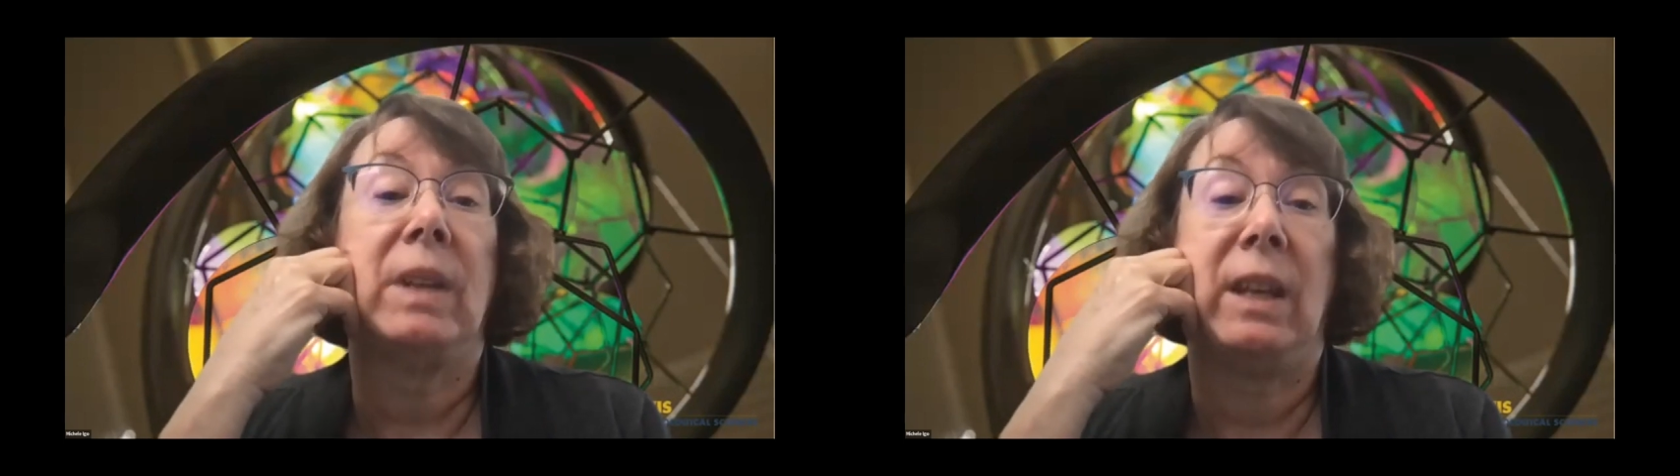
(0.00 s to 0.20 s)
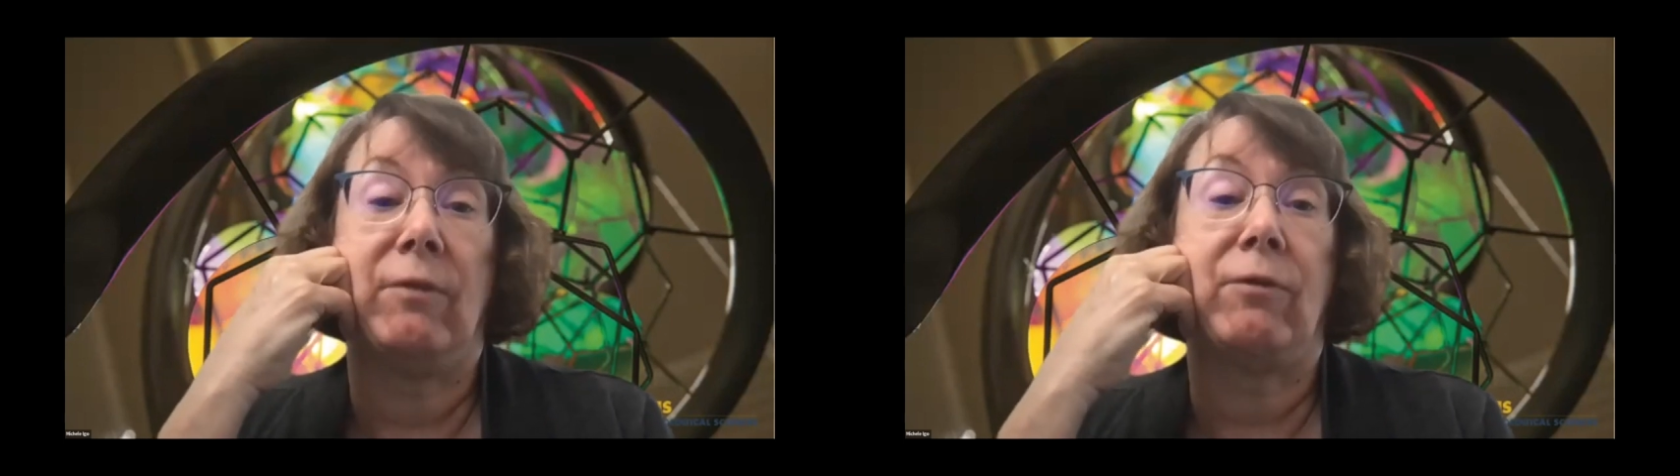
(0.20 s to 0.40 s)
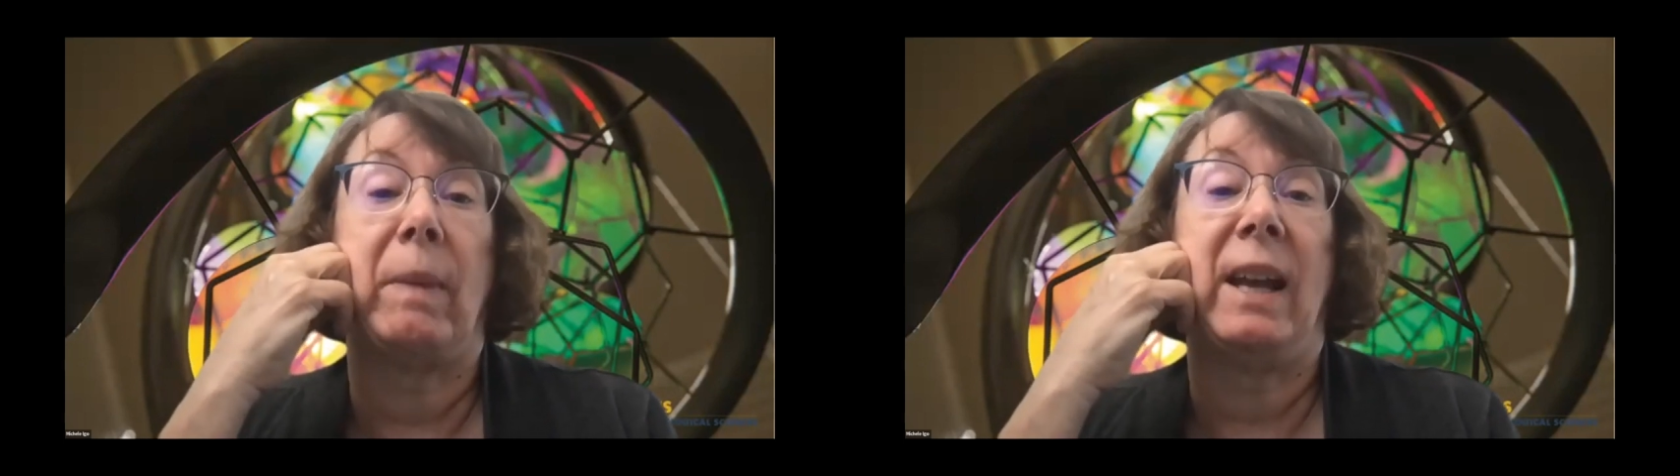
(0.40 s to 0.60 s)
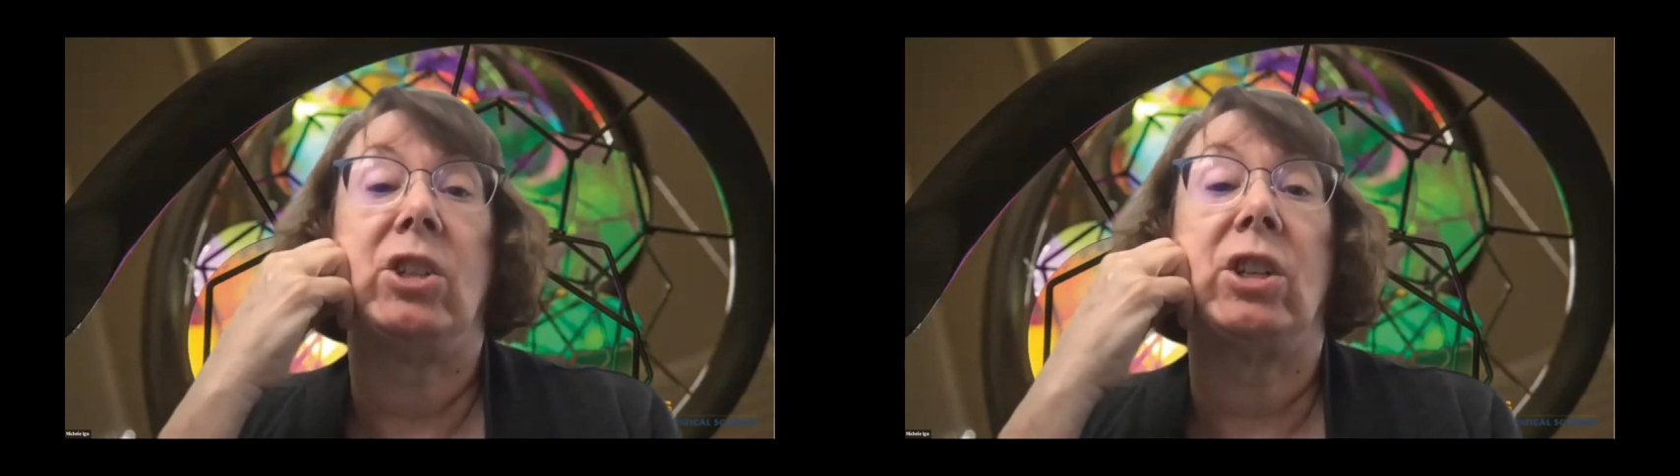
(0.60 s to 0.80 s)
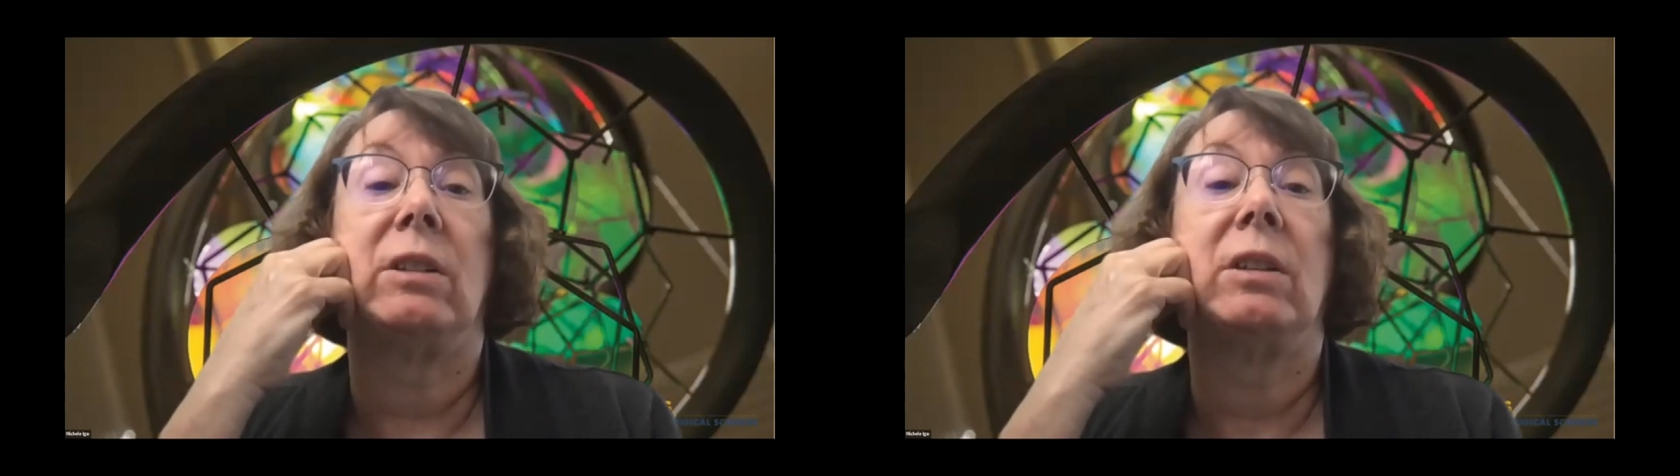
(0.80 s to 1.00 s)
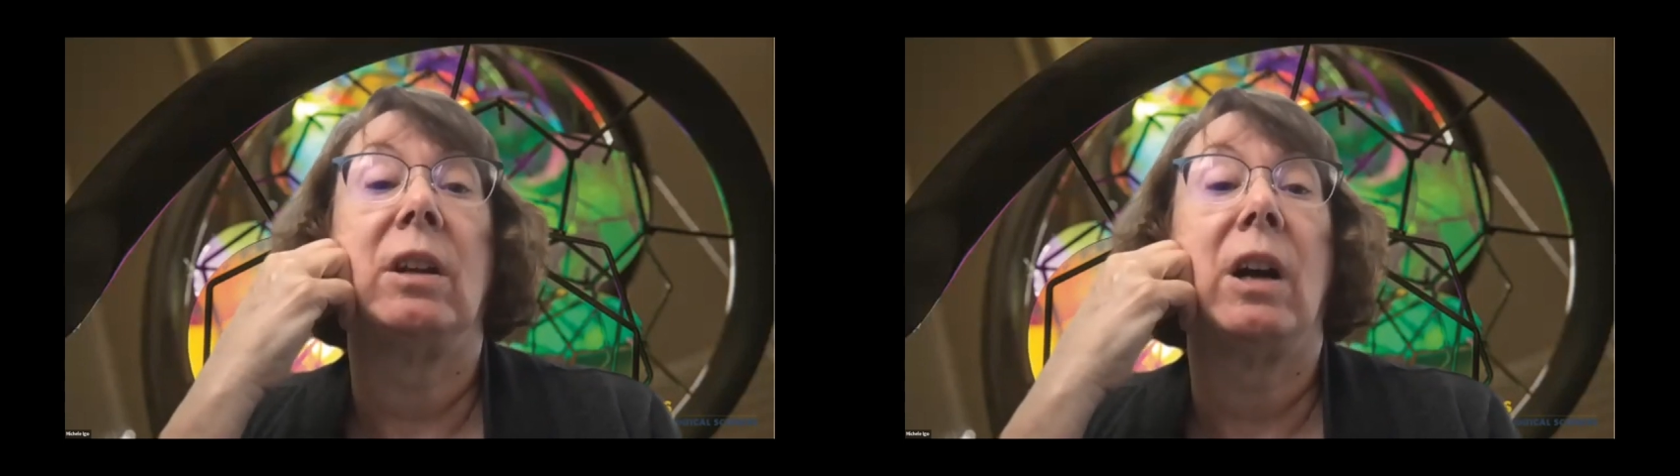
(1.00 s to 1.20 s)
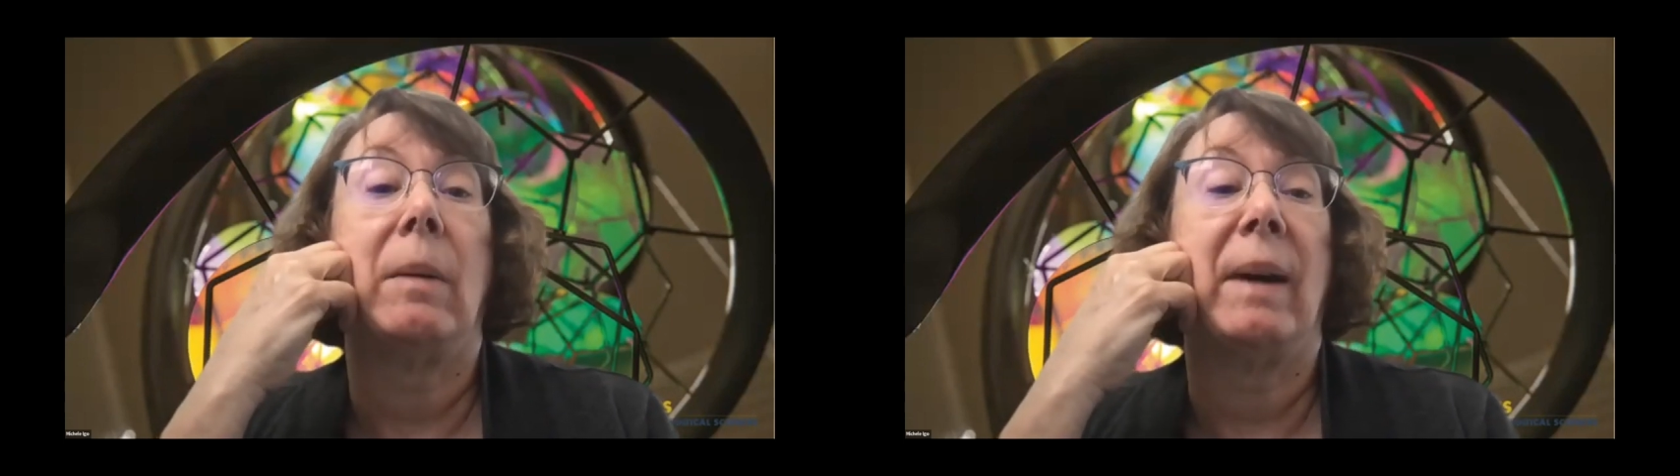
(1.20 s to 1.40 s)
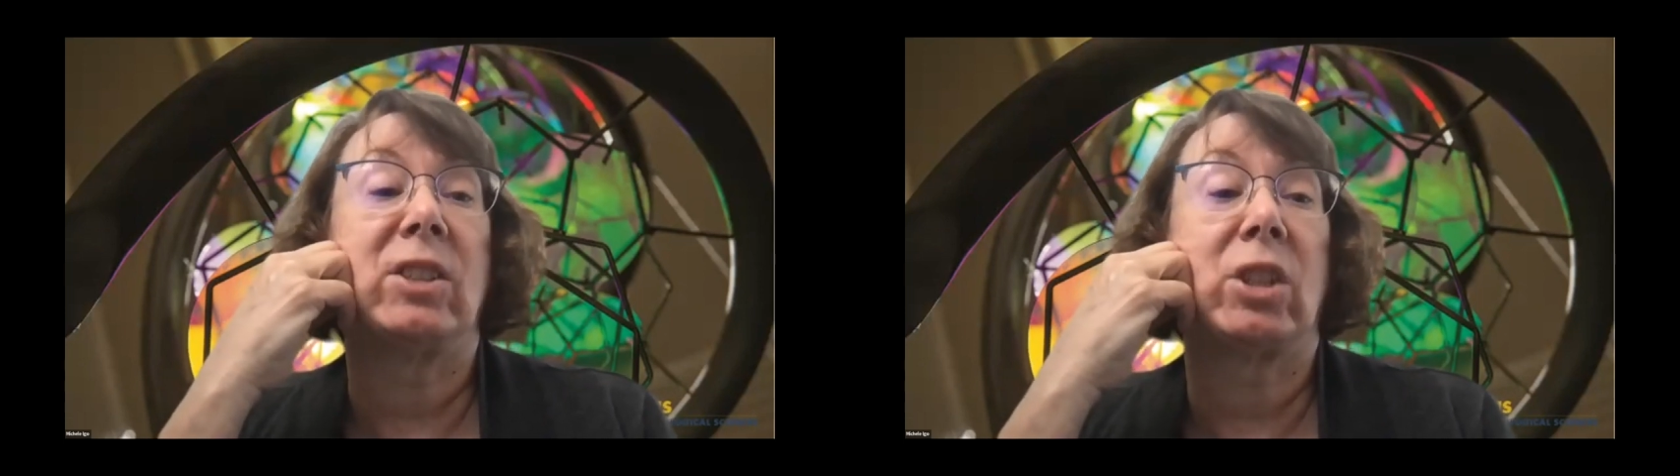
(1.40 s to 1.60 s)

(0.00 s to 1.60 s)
information about